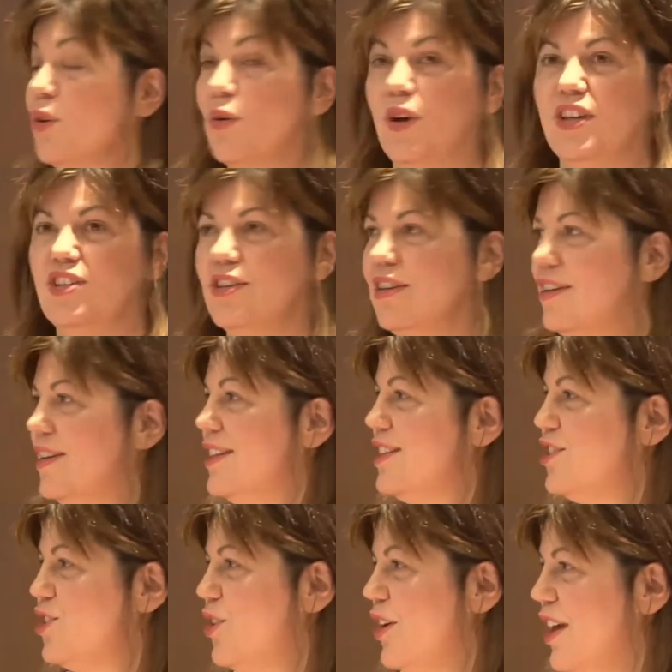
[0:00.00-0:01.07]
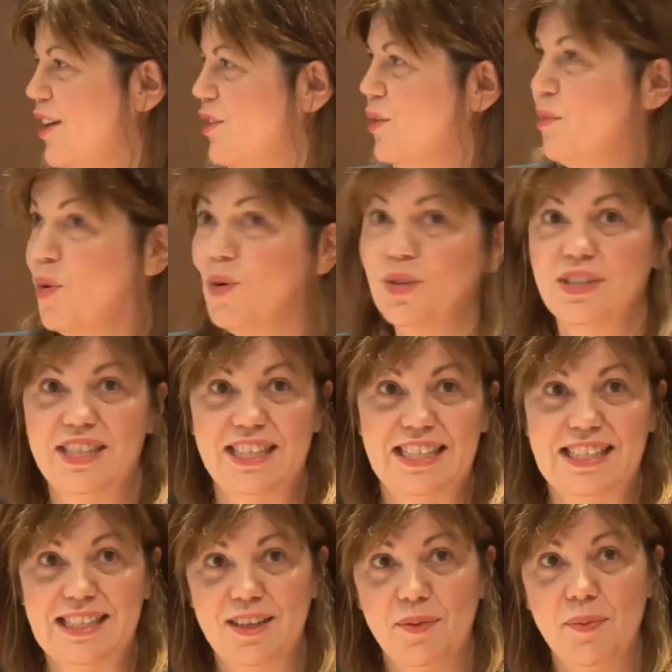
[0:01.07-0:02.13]
a question. Let's try out the poll
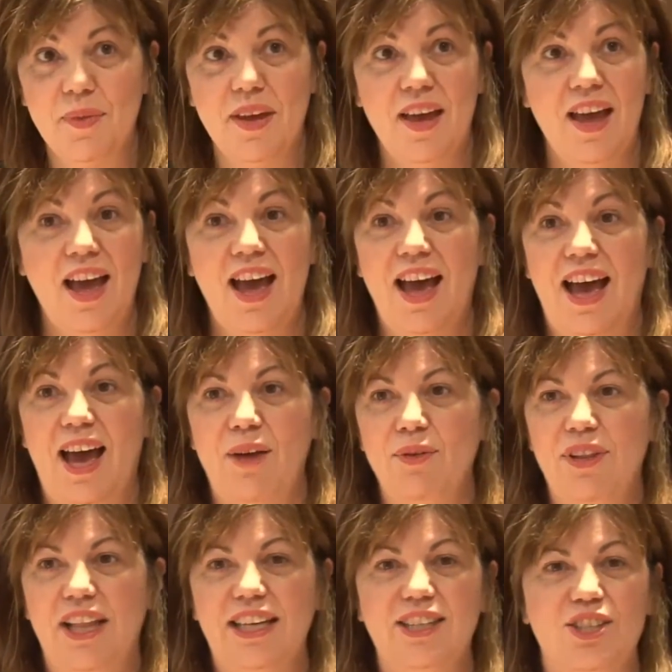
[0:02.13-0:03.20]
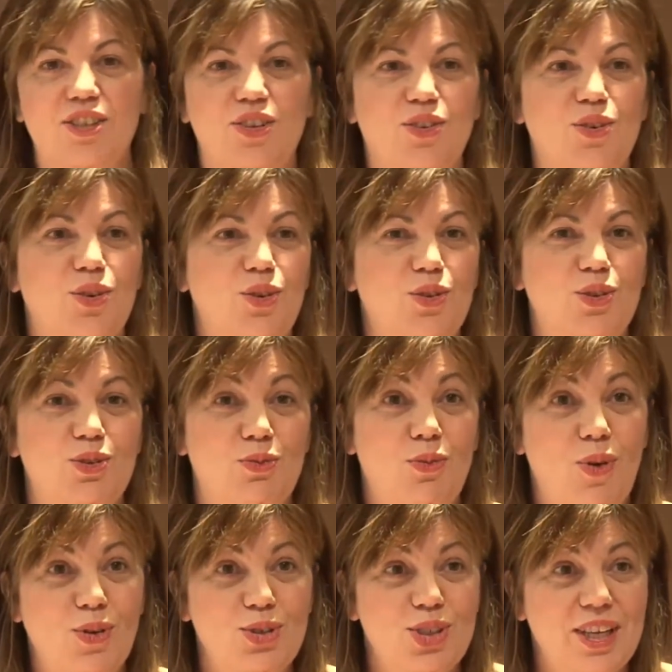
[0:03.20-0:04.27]
system. I would like to know who's
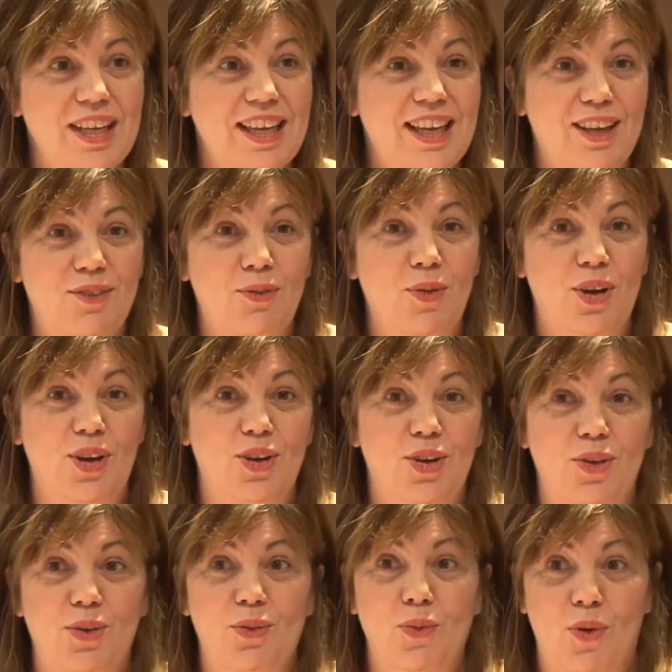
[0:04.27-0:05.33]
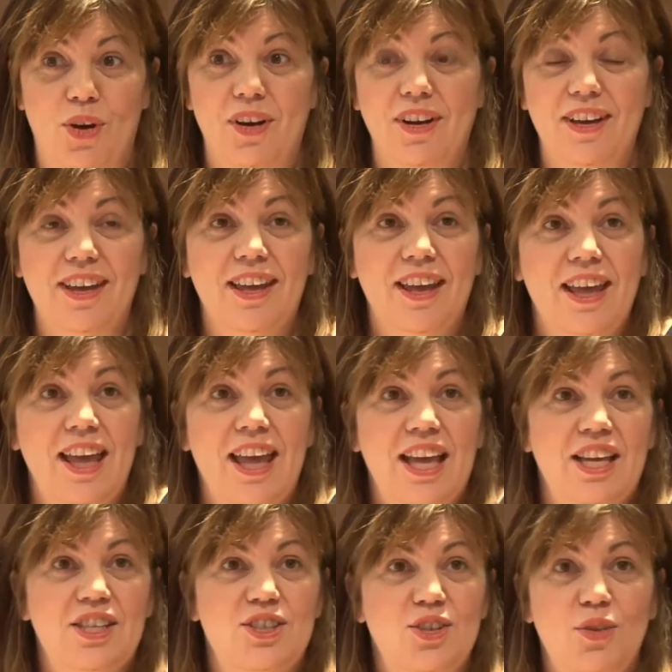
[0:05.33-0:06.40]
watching and where you work.
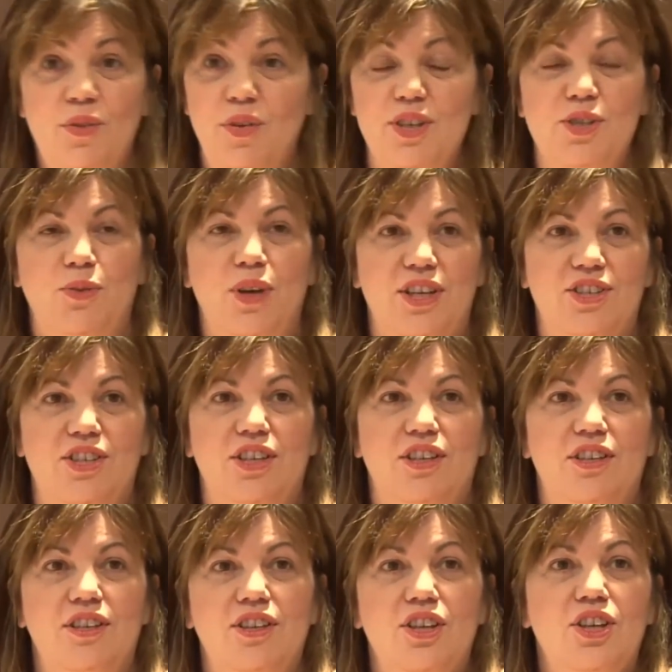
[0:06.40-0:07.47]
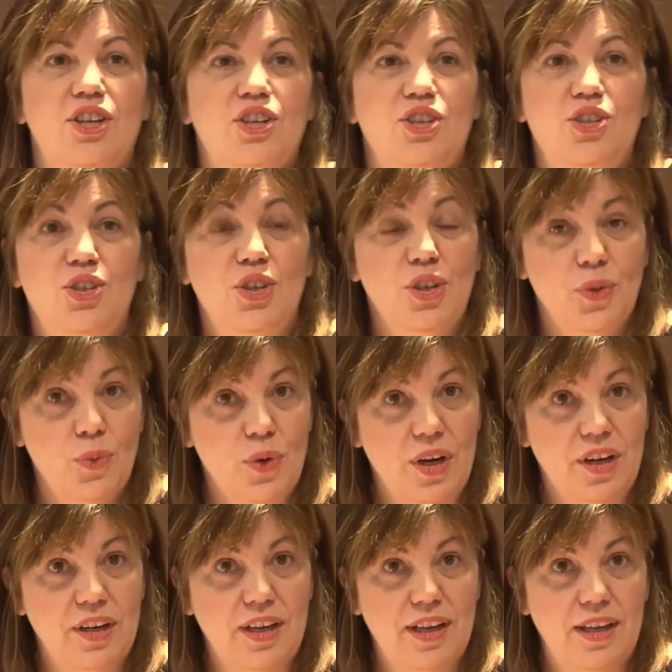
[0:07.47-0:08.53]
So the first question, do you
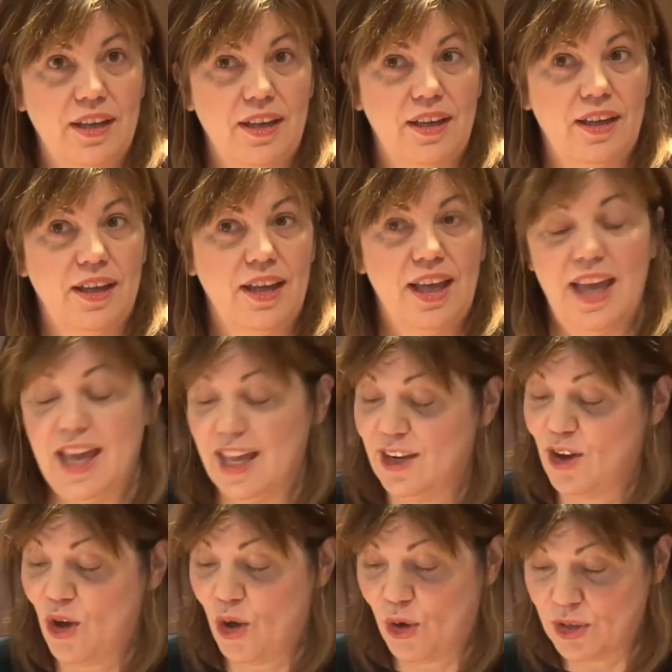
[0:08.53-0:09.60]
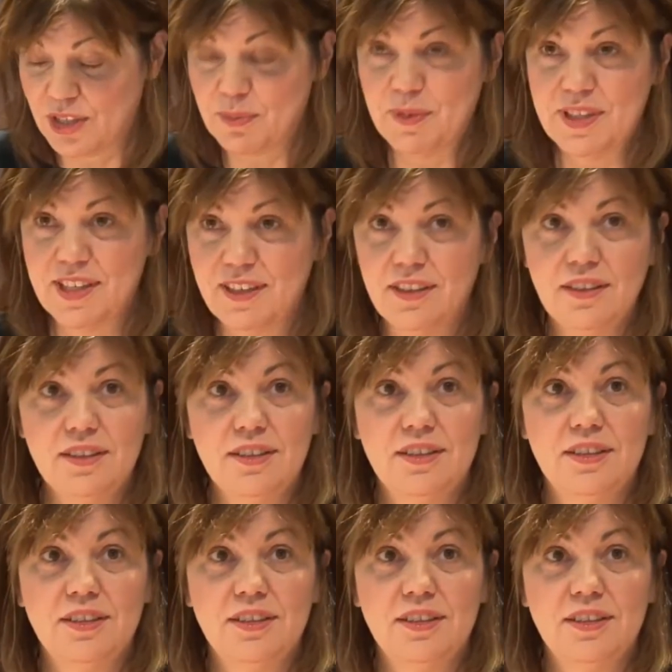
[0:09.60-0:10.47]
work in a hospital,